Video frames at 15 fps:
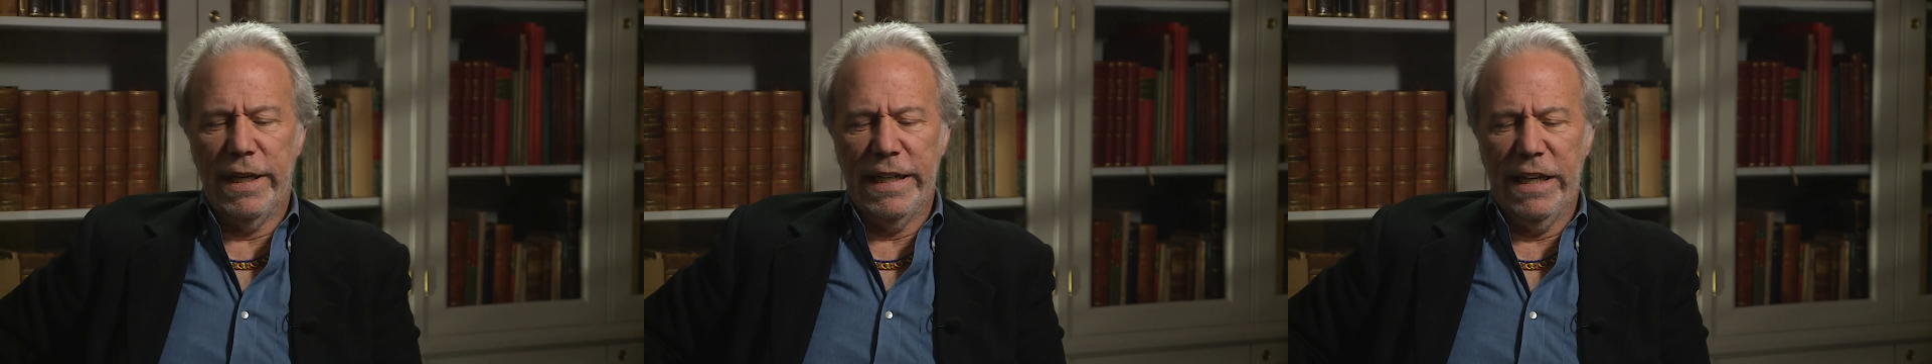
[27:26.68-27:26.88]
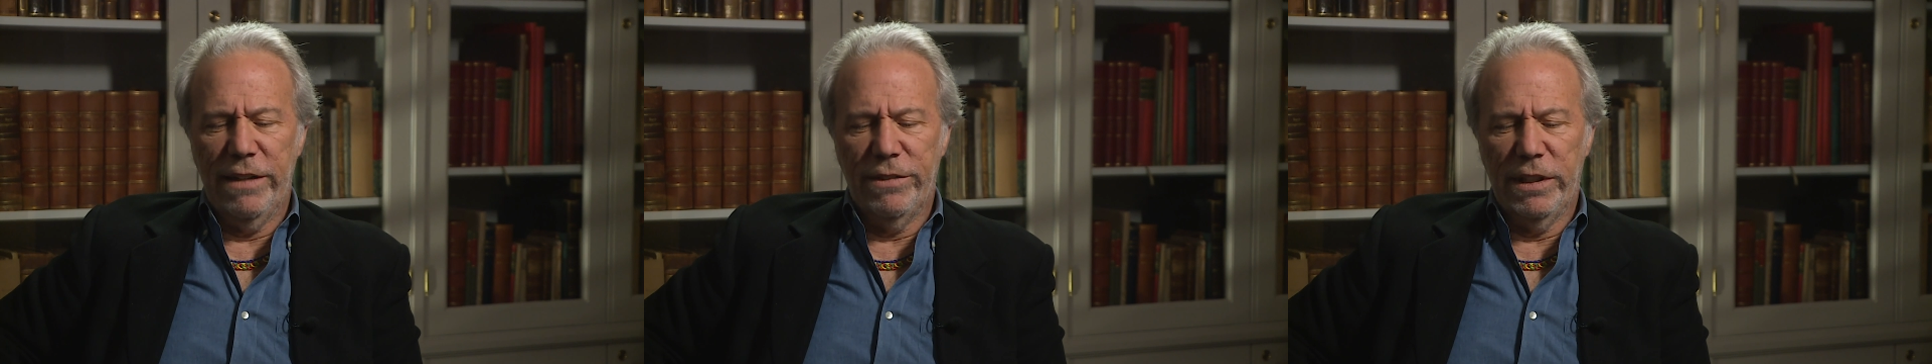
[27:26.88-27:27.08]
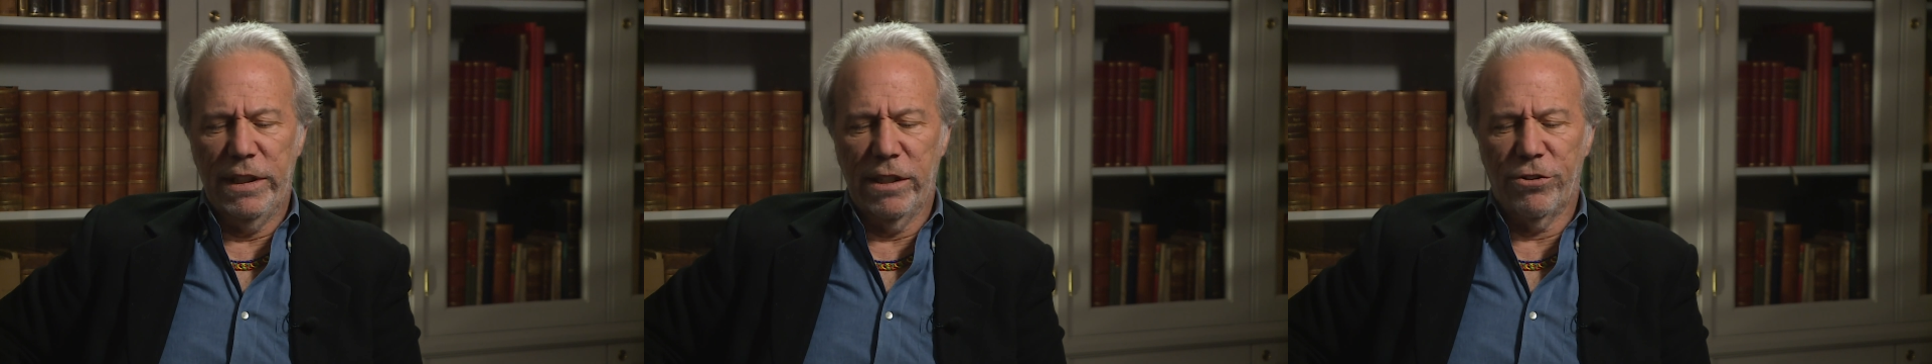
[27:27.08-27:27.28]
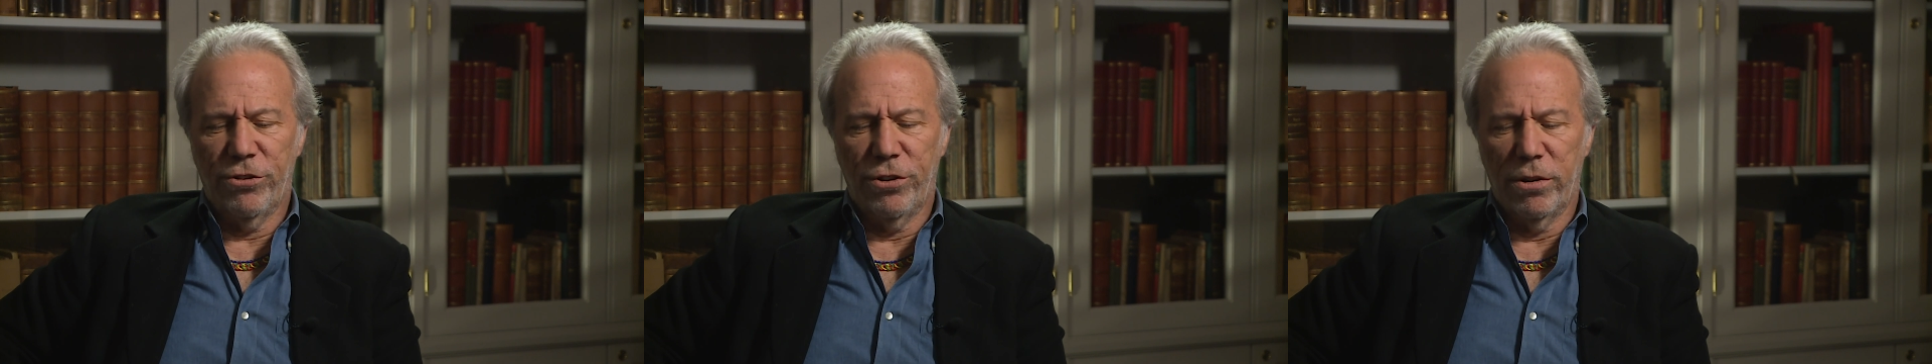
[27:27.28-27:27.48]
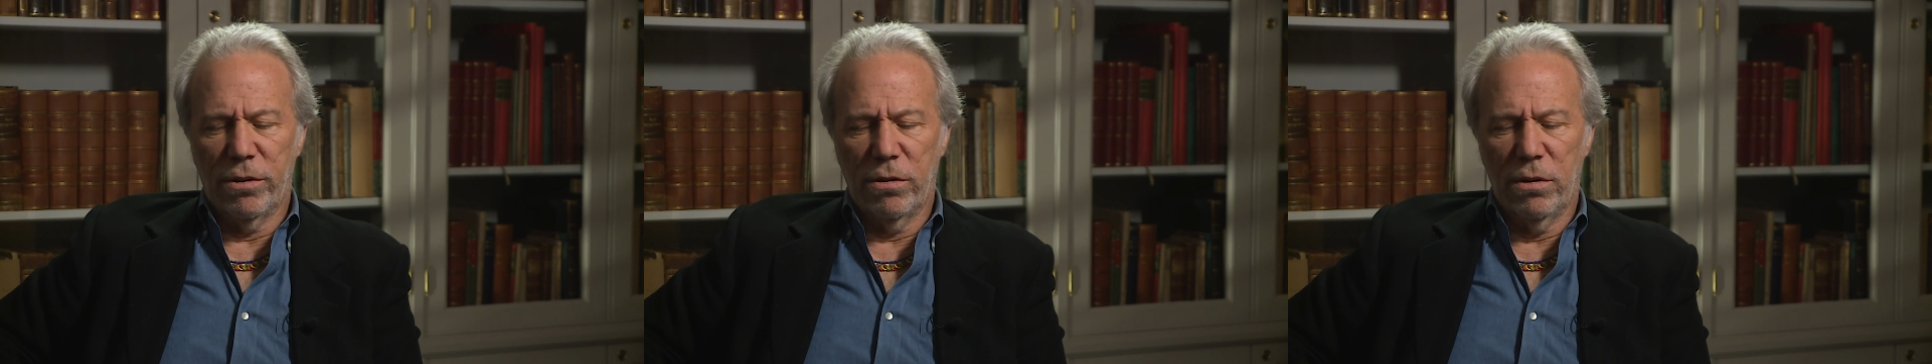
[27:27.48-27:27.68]
I gave a
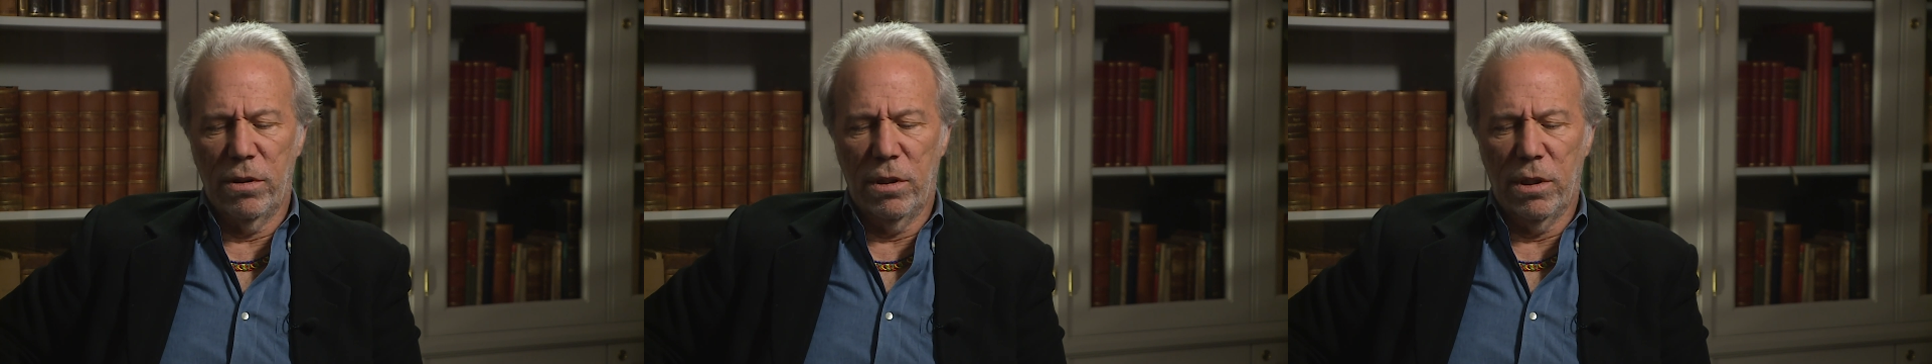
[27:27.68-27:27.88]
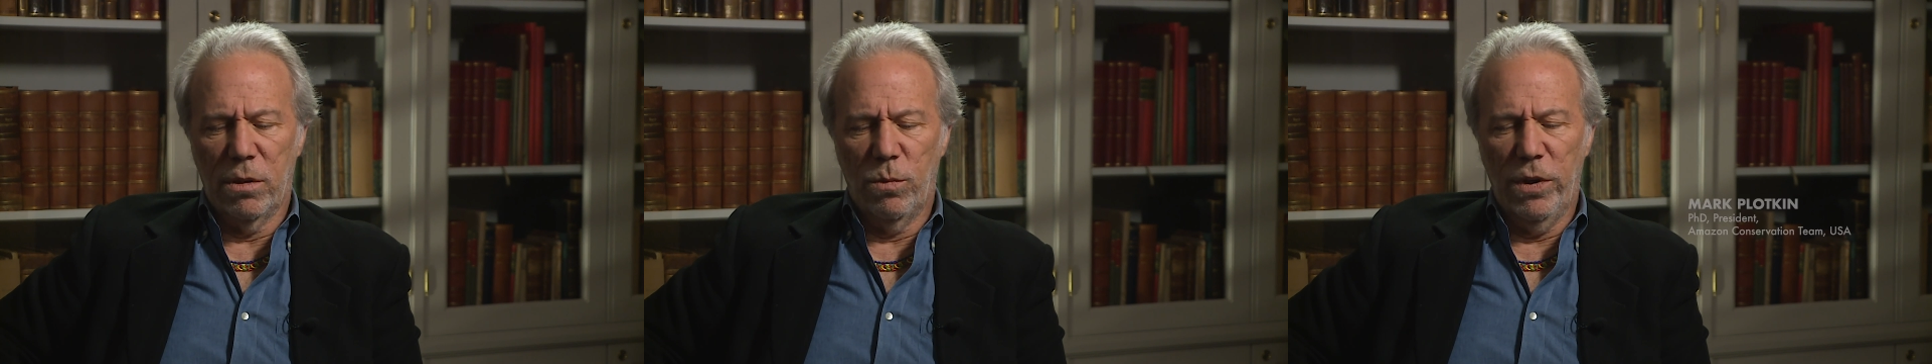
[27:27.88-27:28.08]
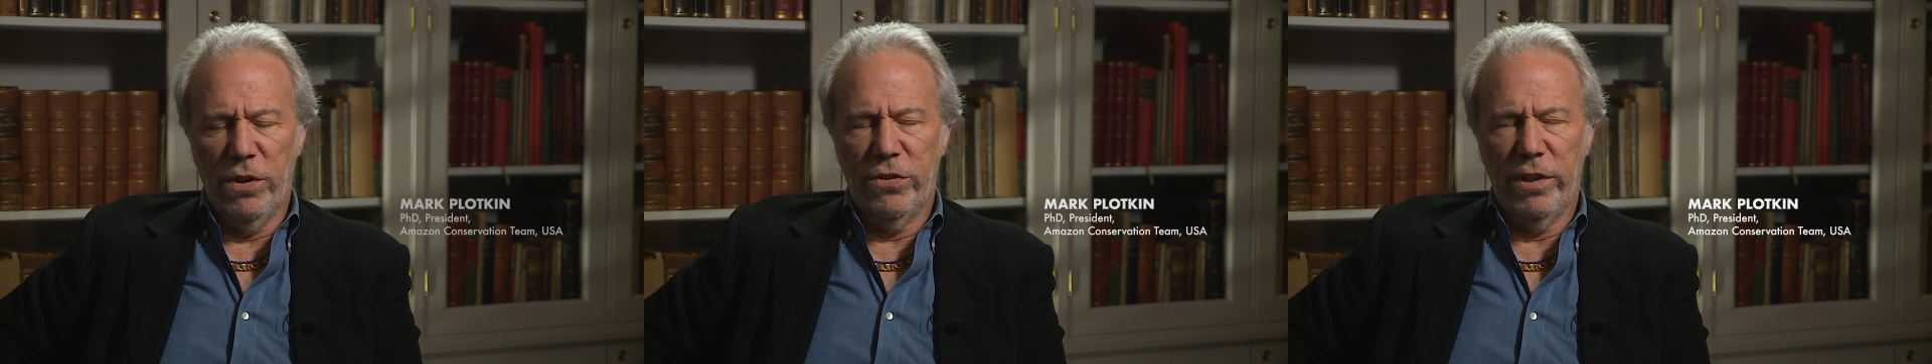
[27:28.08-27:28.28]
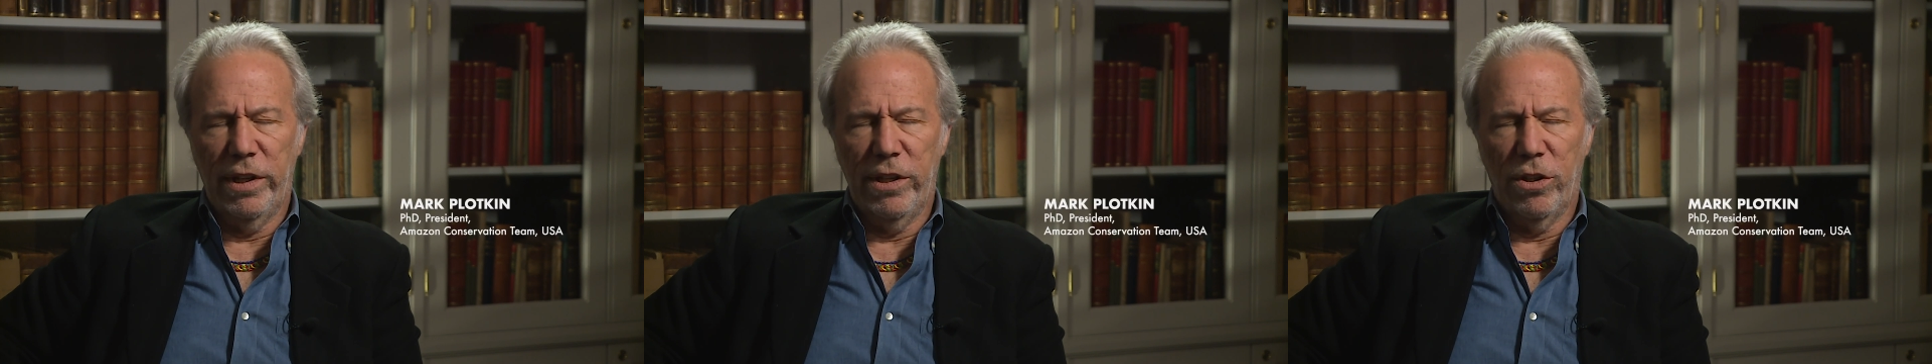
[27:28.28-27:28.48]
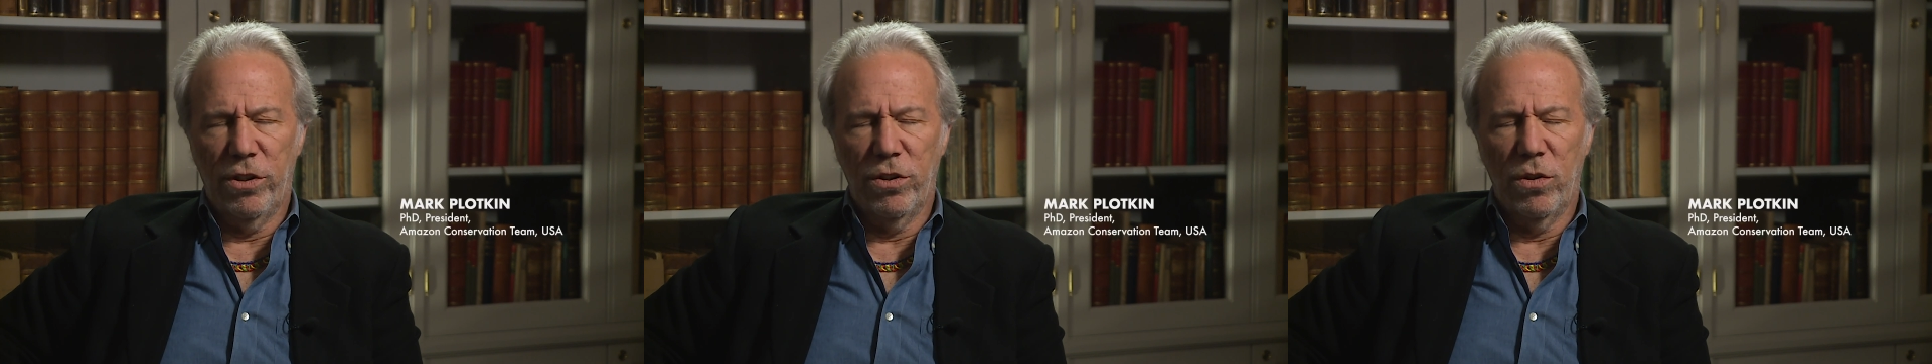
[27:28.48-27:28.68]
lecture
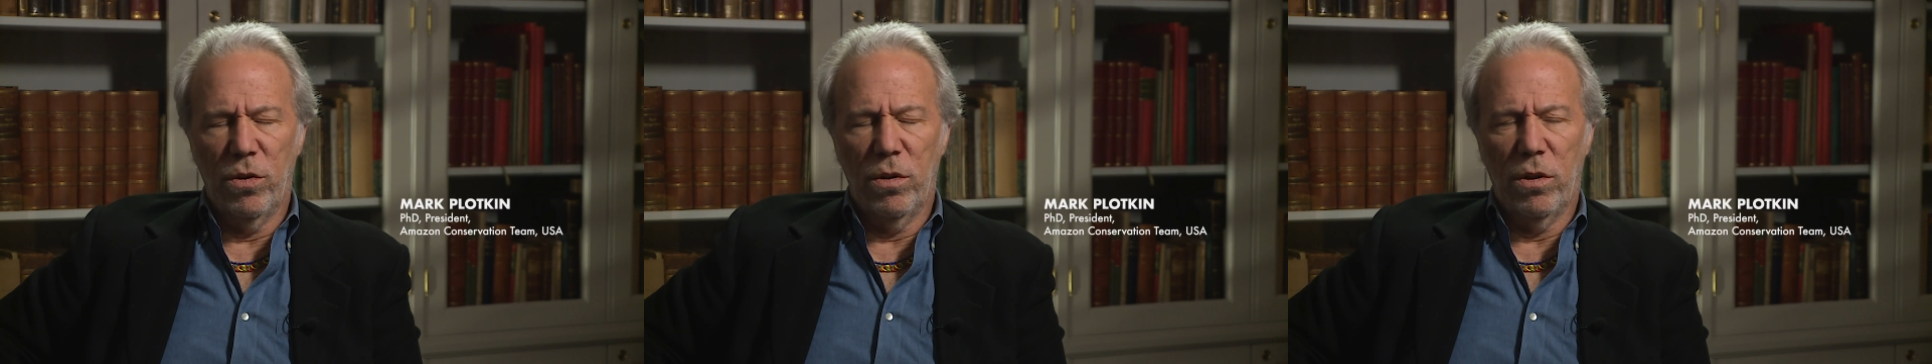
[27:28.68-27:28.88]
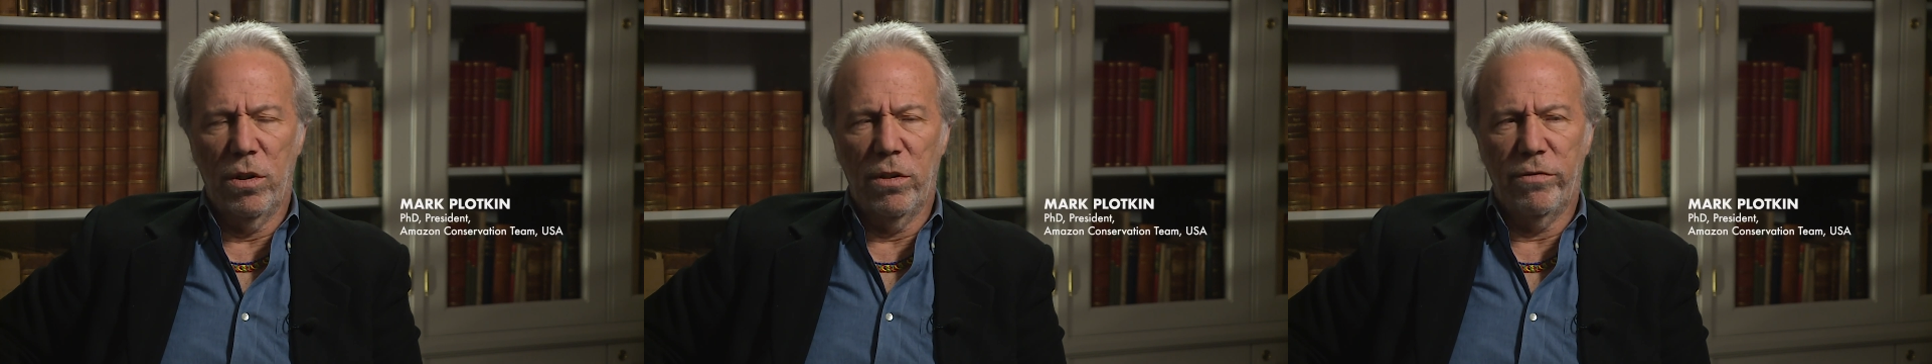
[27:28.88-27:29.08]
recently on